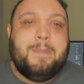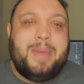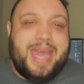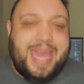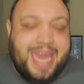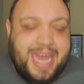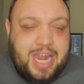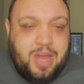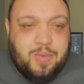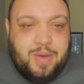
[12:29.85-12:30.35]

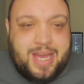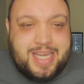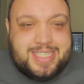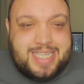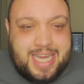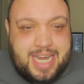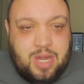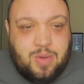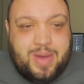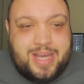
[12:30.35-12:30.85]
But
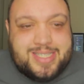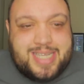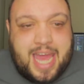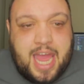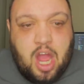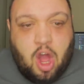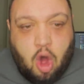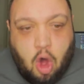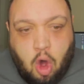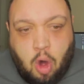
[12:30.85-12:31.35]
anyways, anyways,
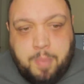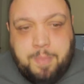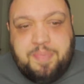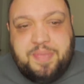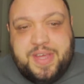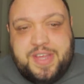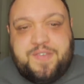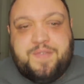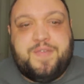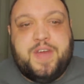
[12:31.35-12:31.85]
I
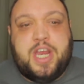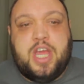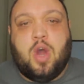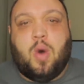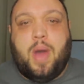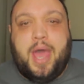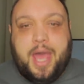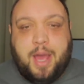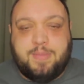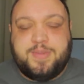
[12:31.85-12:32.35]
hope this
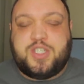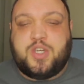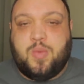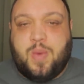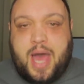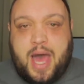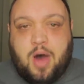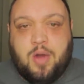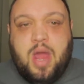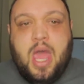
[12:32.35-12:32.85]
video helps
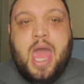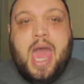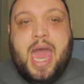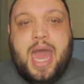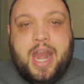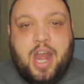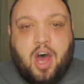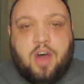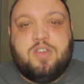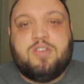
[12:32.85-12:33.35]
you out
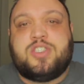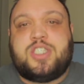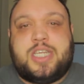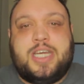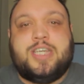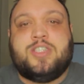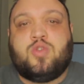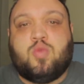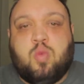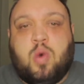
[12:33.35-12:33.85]
and
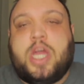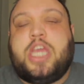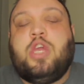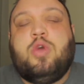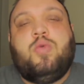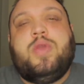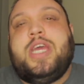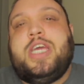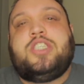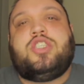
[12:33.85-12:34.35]
understands what
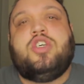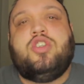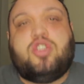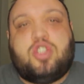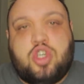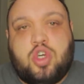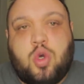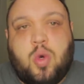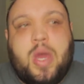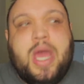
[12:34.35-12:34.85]
you need to
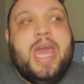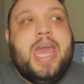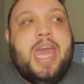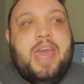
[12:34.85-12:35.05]
do